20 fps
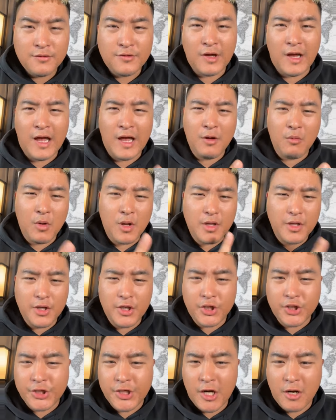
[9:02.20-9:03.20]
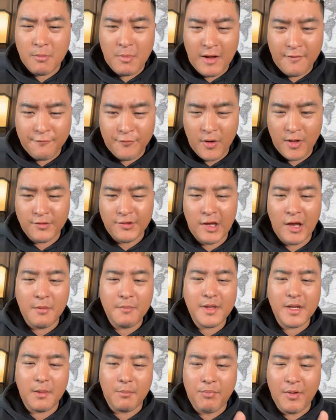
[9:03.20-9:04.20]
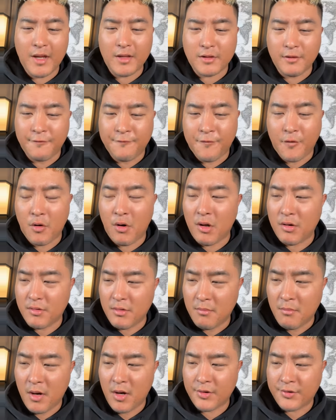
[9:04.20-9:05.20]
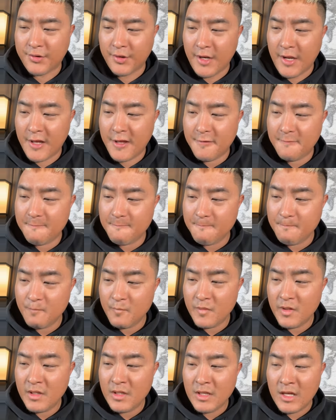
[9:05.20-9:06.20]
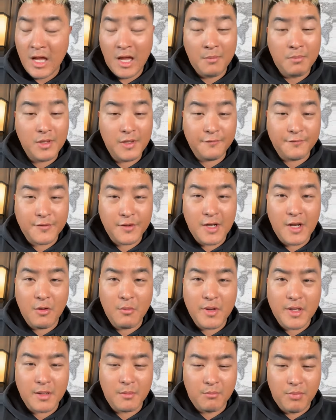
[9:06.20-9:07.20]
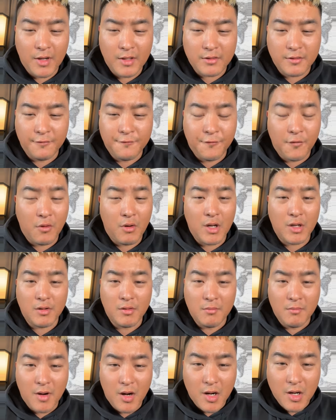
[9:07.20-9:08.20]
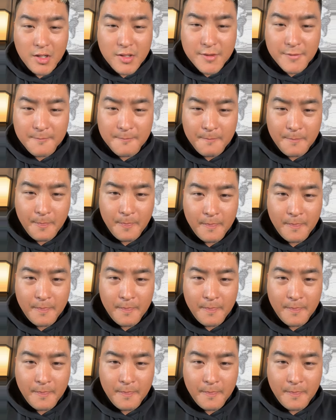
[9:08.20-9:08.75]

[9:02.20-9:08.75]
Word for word: So I want you to share, my friends. Help me to break the 400 mark today. I believe today we can break the 400 mark.